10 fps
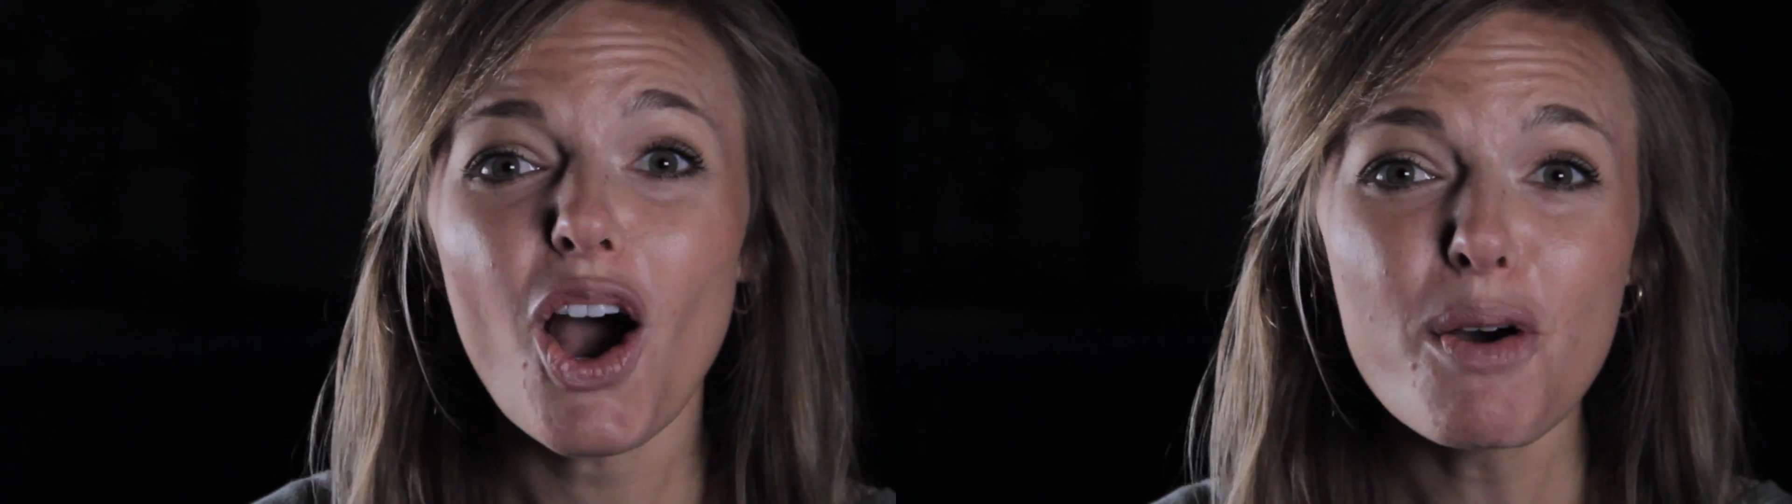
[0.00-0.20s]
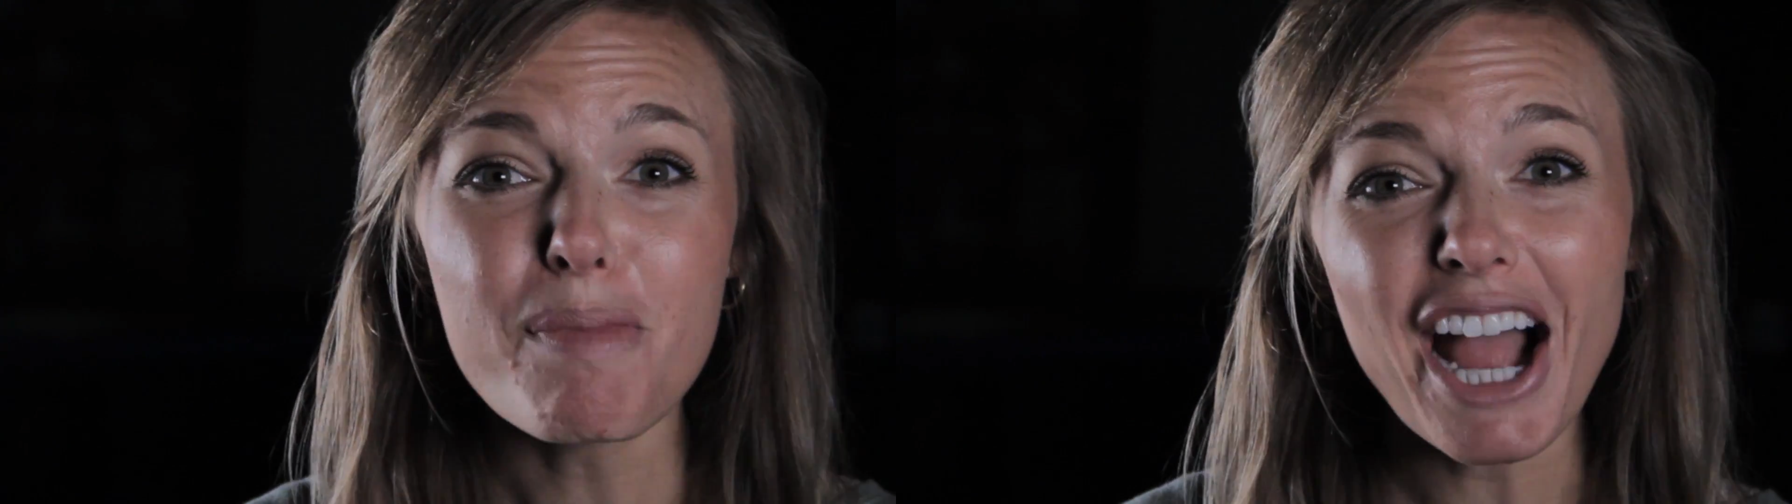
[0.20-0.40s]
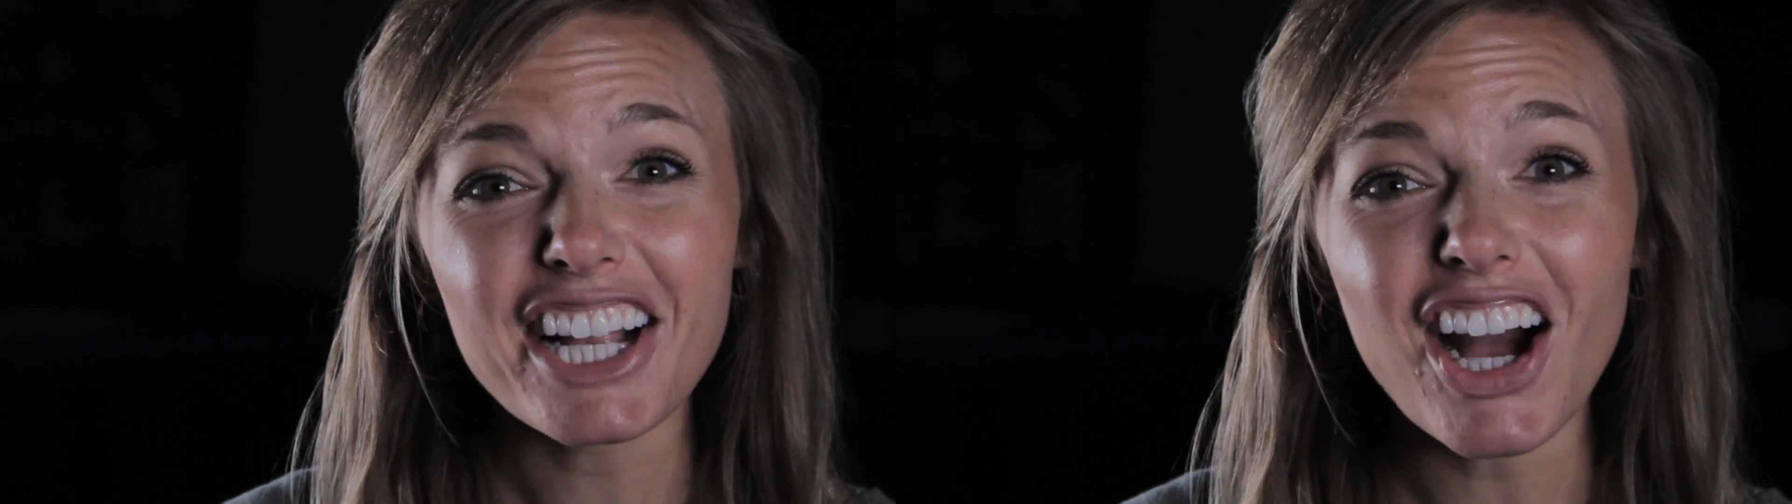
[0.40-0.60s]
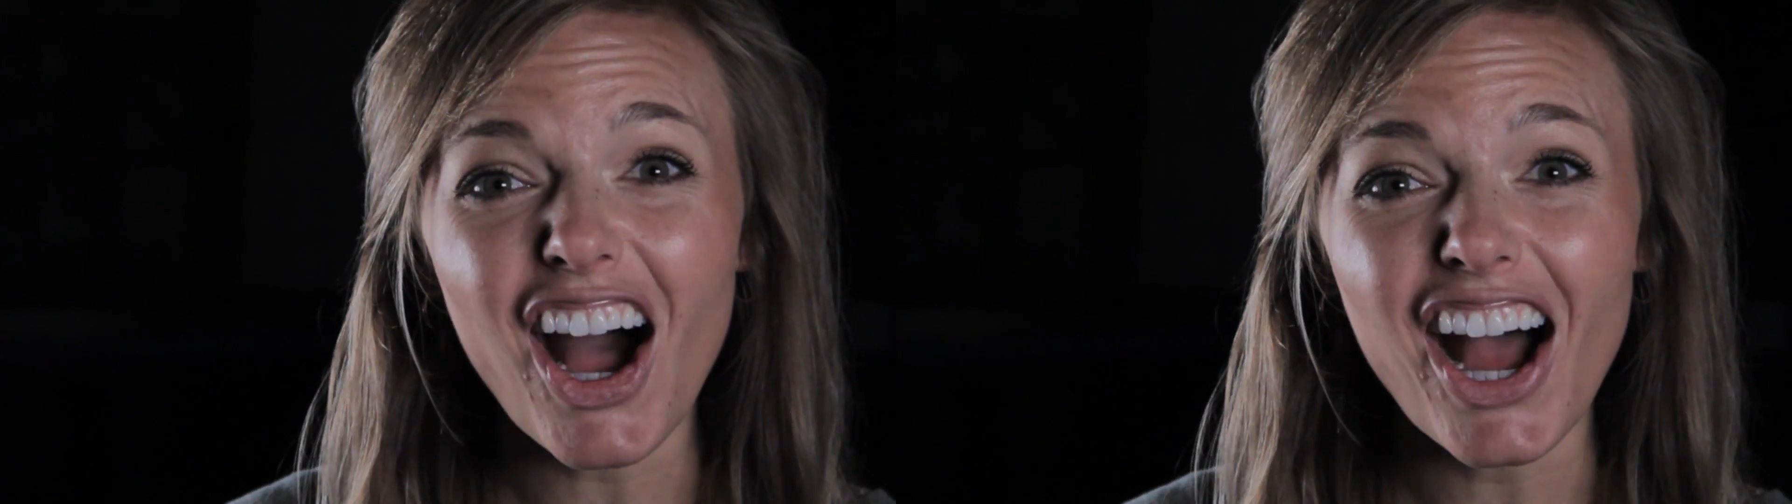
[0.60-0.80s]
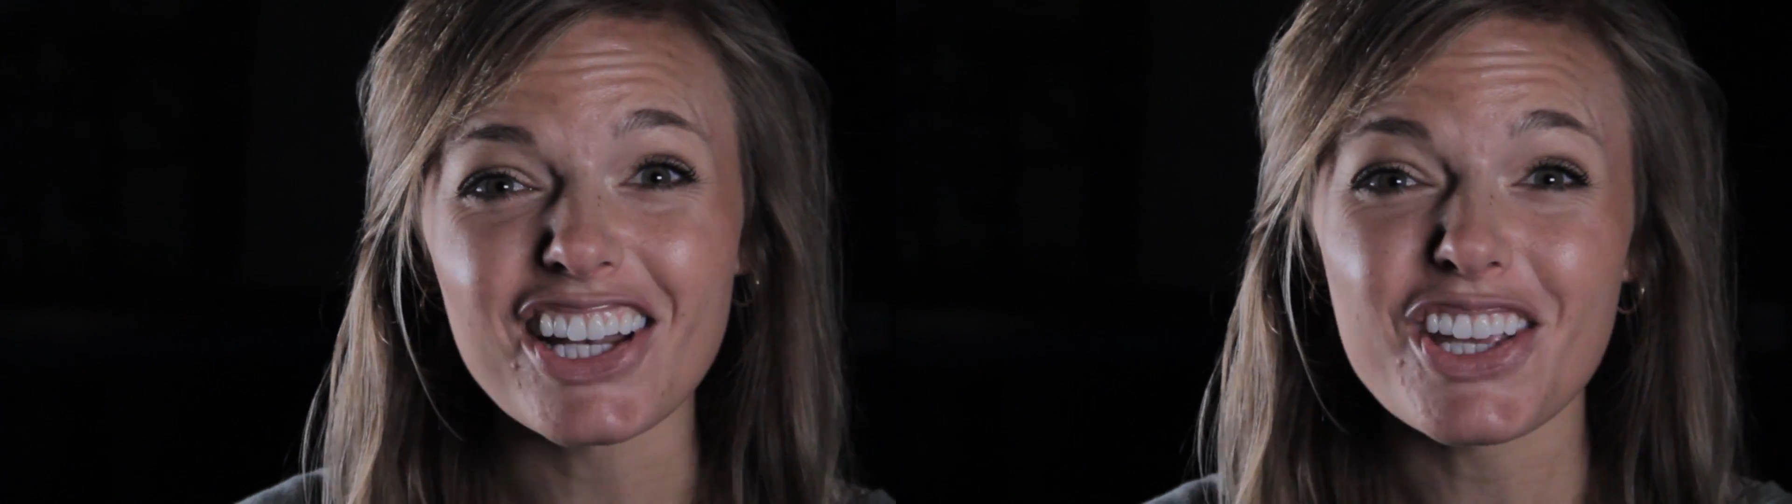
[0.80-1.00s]
oh
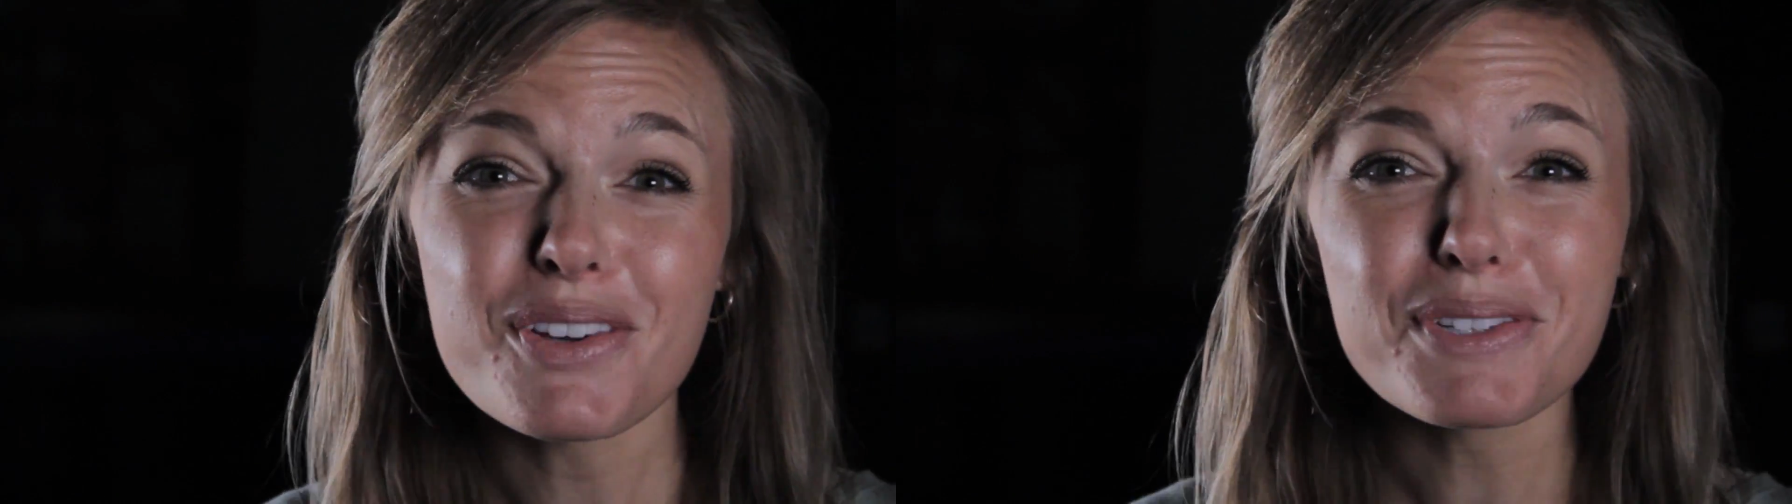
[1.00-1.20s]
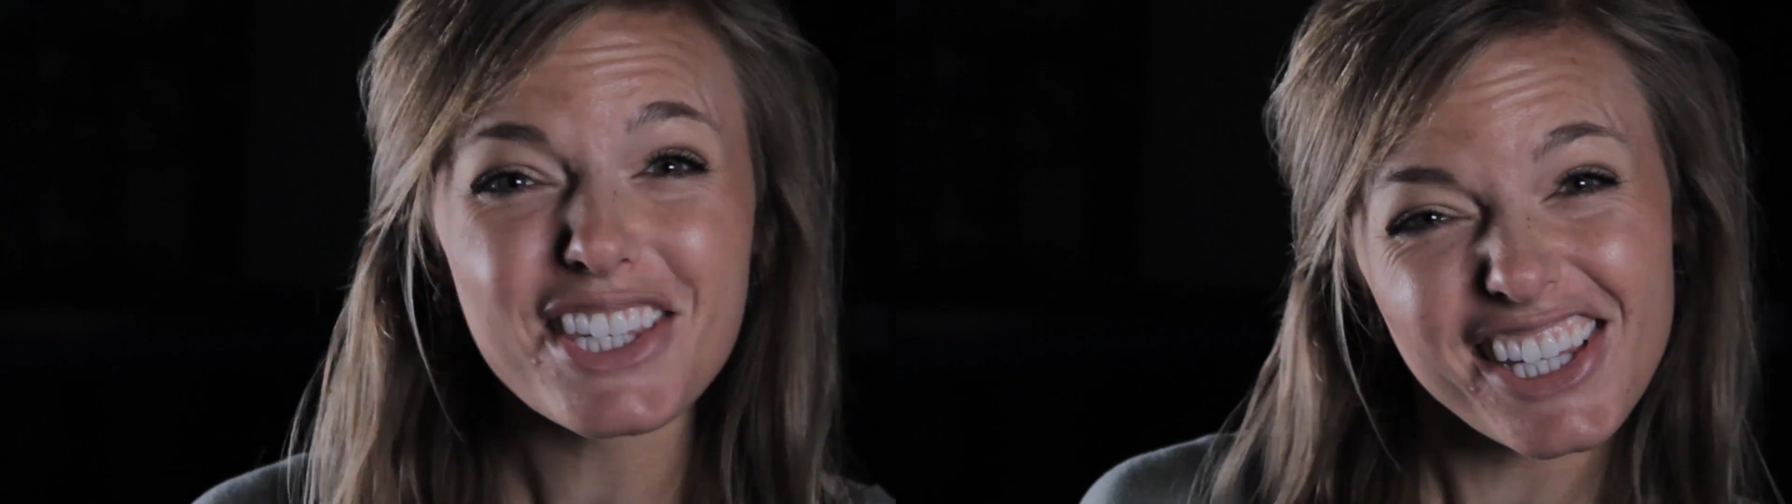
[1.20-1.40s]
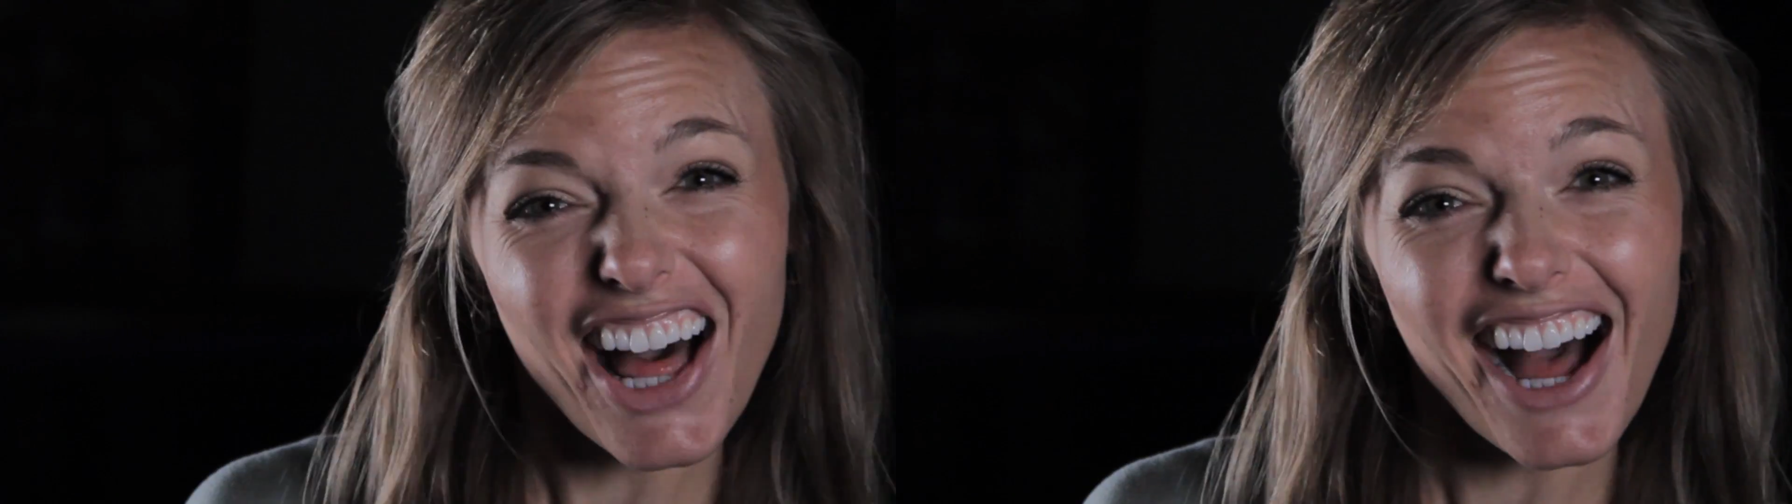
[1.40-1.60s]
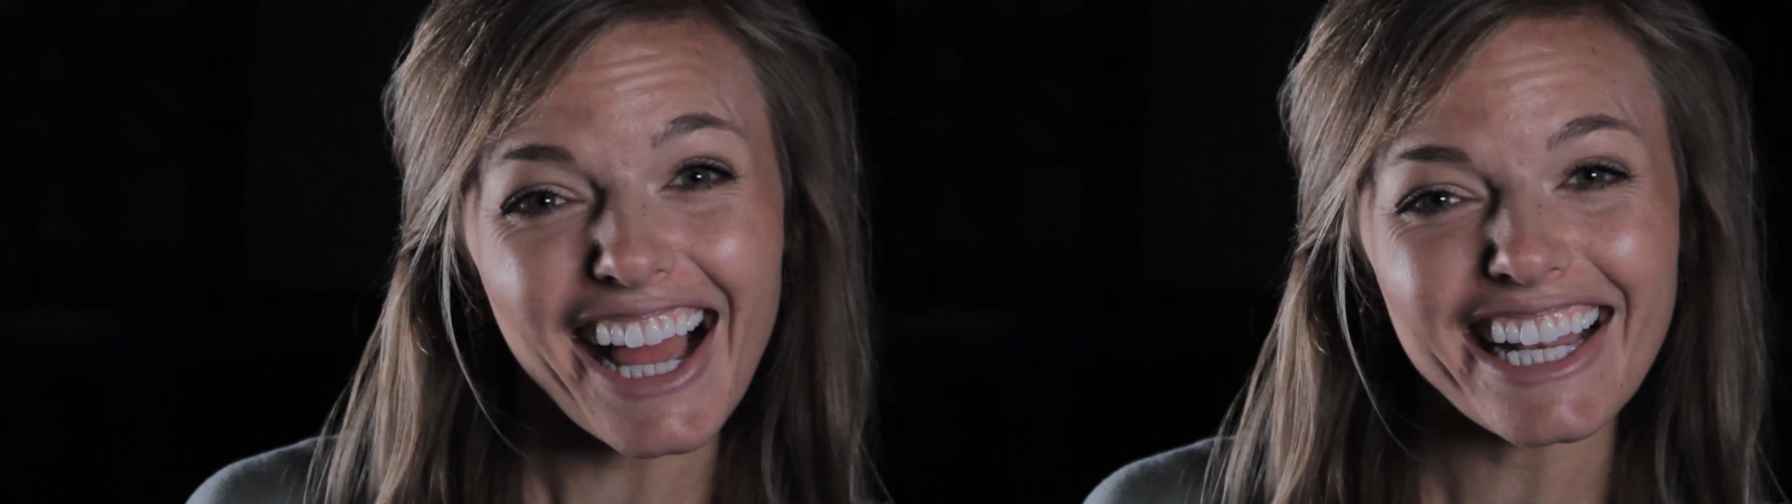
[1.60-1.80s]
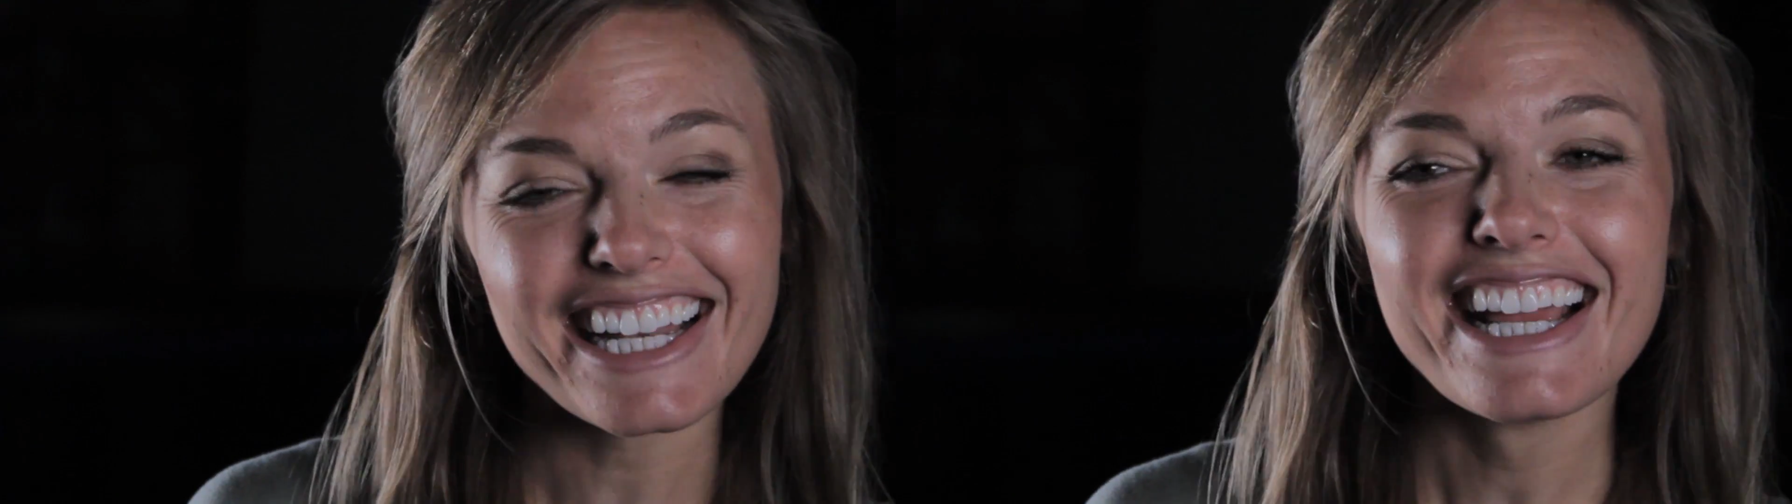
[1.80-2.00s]
my God, you
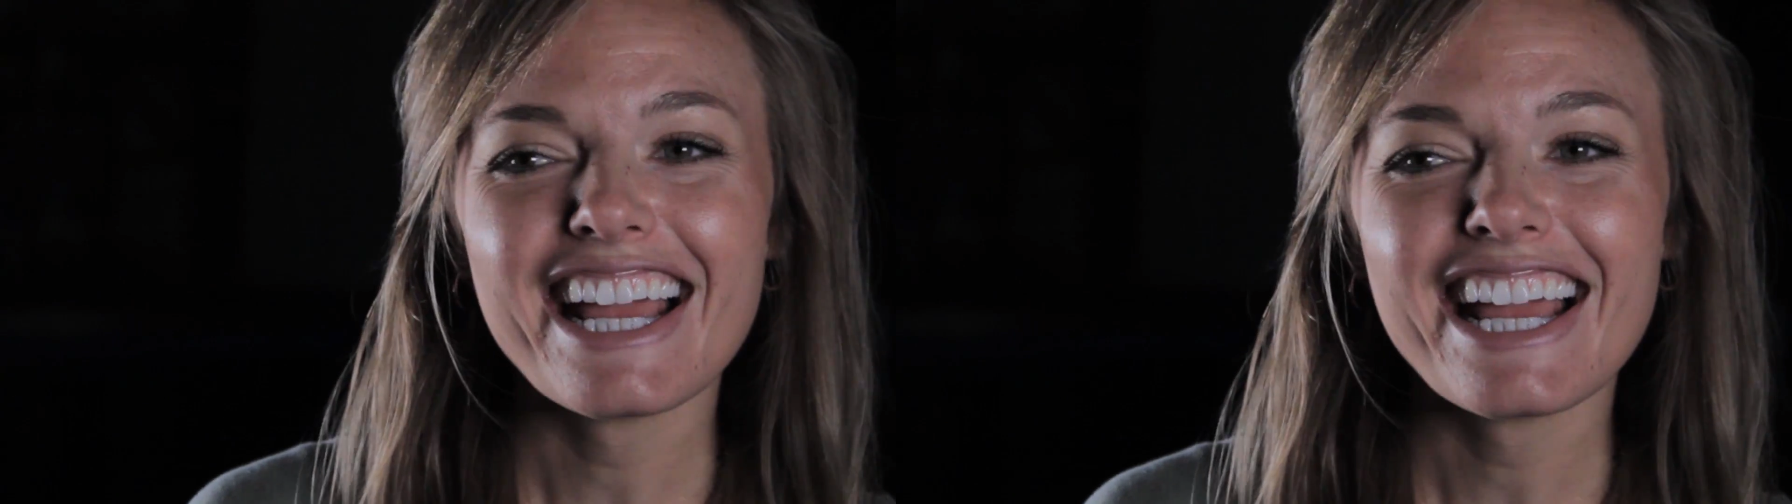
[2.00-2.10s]
slut.